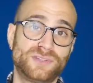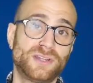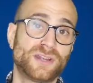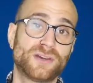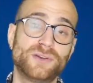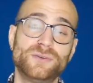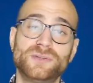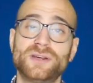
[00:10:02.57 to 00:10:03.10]
you
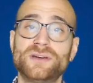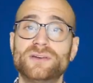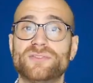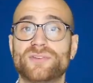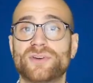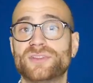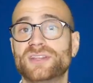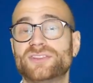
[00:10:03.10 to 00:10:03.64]
know, who
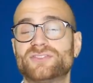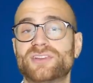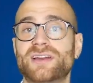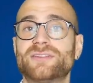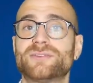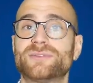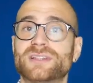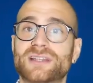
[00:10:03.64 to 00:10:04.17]
knows on this
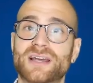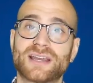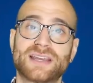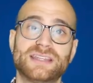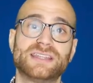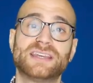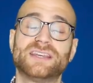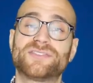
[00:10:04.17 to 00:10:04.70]
channel in like
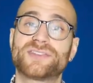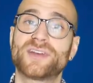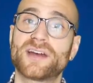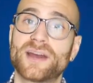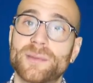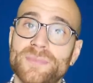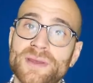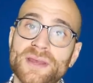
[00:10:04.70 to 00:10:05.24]
a year's
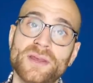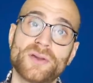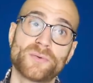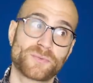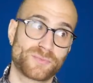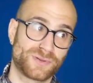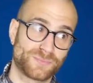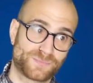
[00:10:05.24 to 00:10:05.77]
time
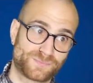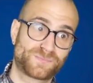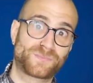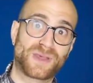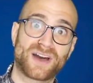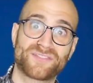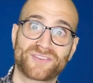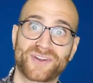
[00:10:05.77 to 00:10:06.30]
when we're
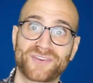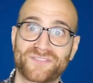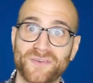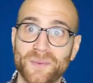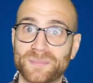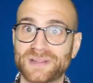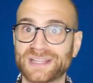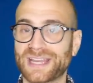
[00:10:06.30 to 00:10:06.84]
covering
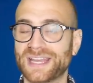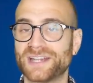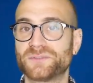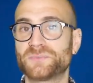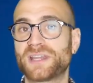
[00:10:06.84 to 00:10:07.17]
football again,